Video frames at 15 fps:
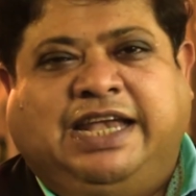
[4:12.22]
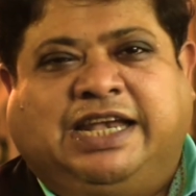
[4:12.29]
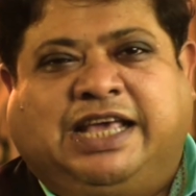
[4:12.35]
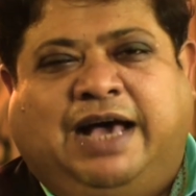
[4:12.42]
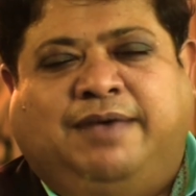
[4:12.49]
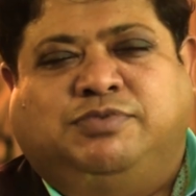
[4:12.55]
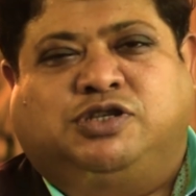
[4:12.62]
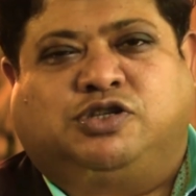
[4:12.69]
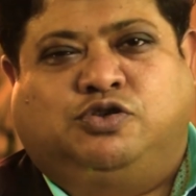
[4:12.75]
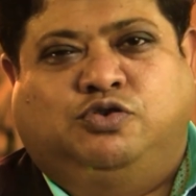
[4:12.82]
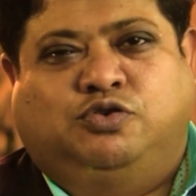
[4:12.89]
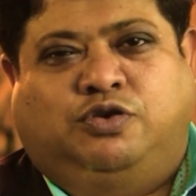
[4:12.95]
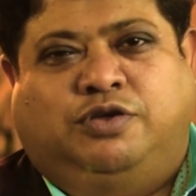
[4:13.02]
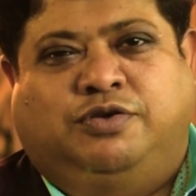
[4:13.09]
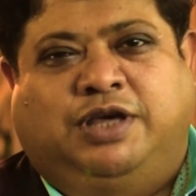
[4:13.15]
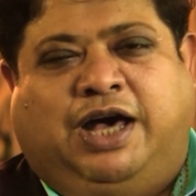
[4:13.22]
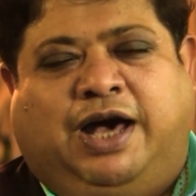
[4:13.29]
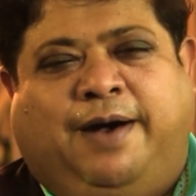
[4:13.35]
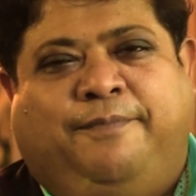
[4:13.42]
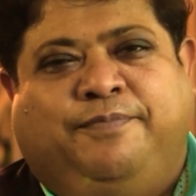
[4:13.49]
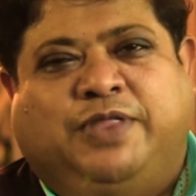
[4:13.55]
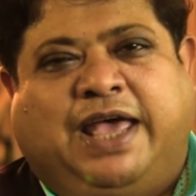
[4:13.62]
and it comes to
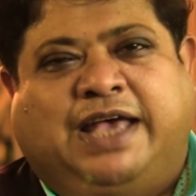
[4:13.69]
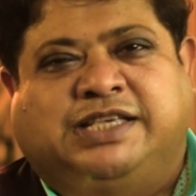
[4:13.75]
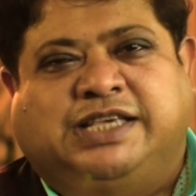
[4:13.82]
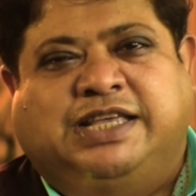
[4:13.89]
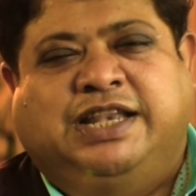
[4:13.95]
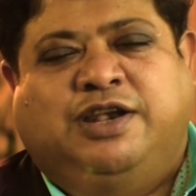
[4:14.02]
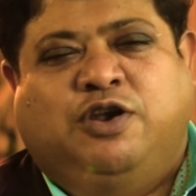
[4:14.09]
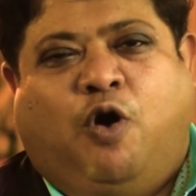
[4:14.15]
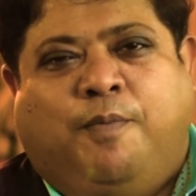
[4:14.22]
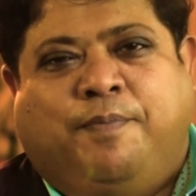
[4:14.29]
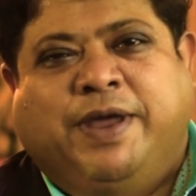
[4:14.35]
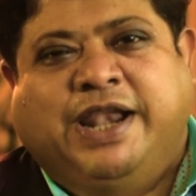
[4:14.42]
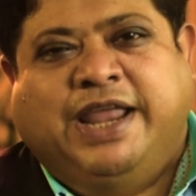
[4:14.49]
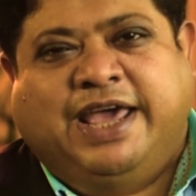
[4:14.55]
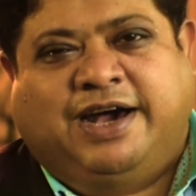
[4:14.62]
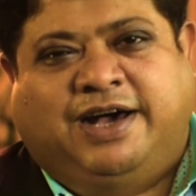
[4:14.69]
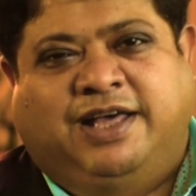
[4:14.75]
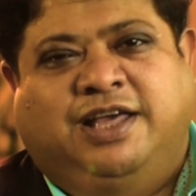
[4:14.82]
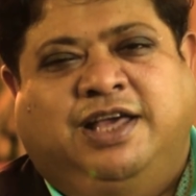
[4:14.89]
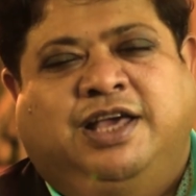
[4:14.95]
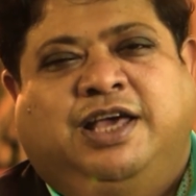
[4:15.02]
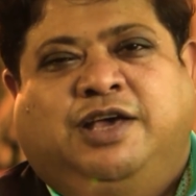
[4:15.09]
um, as in an open
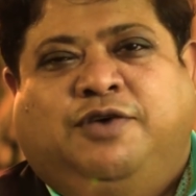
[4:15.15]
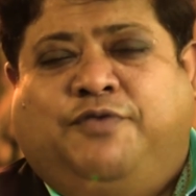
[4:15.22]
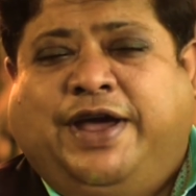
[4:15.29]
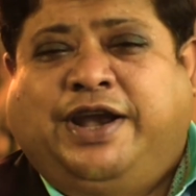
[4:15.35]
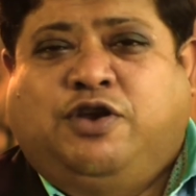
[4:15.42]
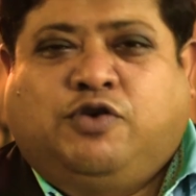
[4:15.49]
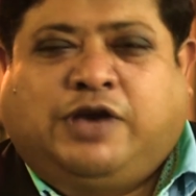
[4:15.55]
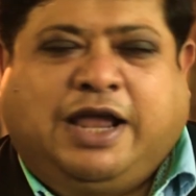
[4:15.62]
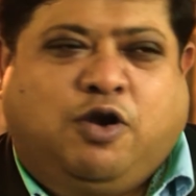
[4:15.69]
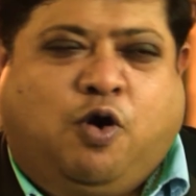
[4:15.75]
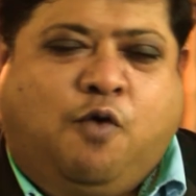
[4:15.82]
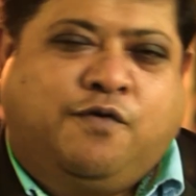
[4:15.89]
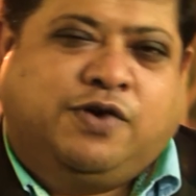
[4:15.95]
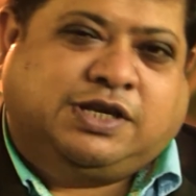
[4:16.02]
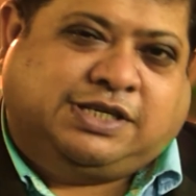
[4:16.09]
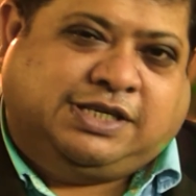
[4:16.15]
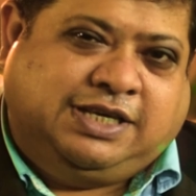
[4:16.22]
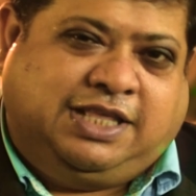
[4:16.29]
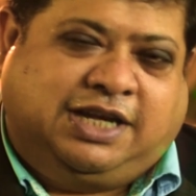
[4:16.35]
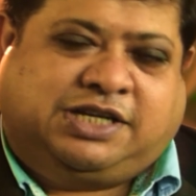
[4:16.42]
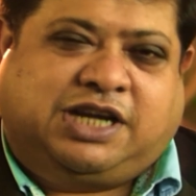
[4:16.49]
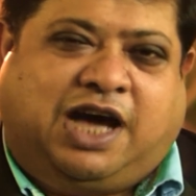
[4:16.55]
air where you can
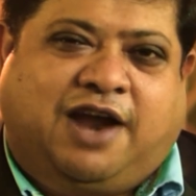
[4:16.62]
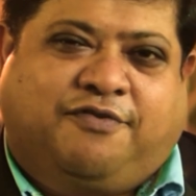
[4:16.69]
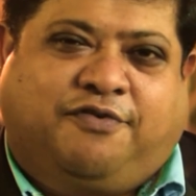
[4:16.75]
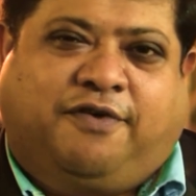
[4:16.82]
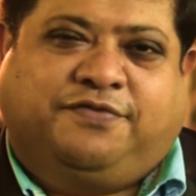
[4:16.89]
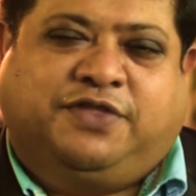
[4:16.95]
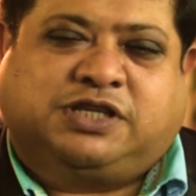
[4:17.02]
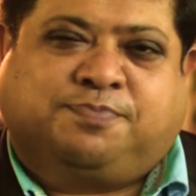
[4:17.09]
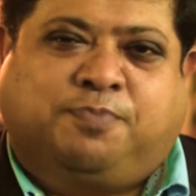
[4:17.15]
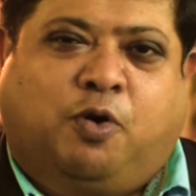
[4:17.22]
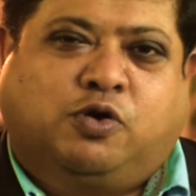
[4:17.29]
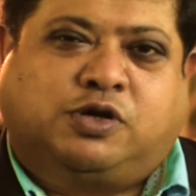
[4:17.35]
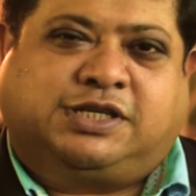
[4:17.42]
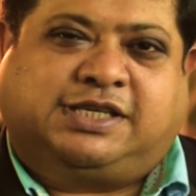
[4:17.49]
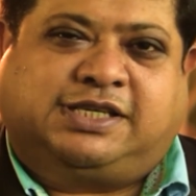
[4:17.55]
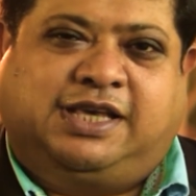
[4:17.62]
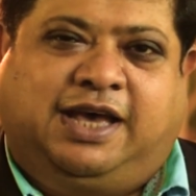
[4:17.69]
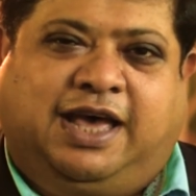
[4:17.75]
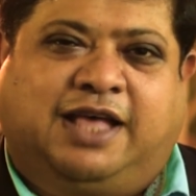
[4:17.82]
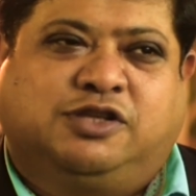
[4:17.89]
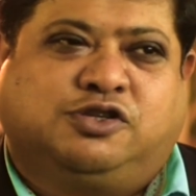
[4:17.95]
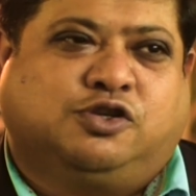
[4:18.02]
oversee the turf of the
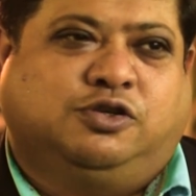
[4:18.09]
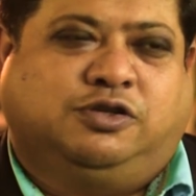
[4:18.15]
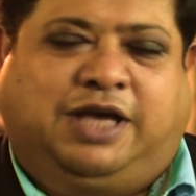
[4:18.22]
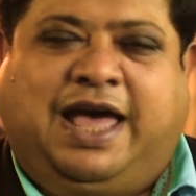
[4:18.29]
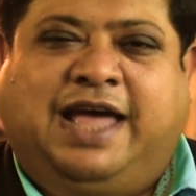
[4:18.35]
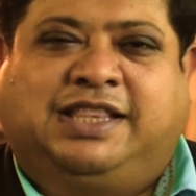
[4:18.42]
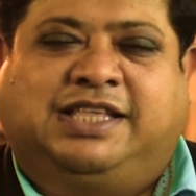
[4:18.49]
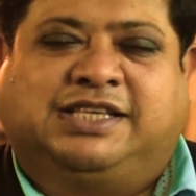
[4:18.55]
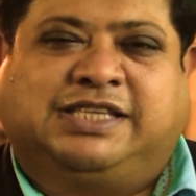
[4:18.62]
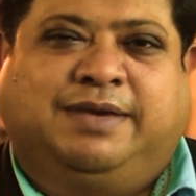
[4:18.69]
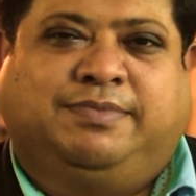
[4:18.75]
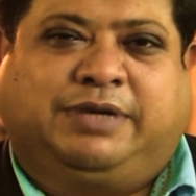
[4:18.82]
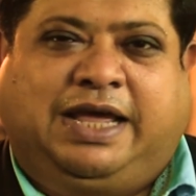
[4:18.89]
sports also. At the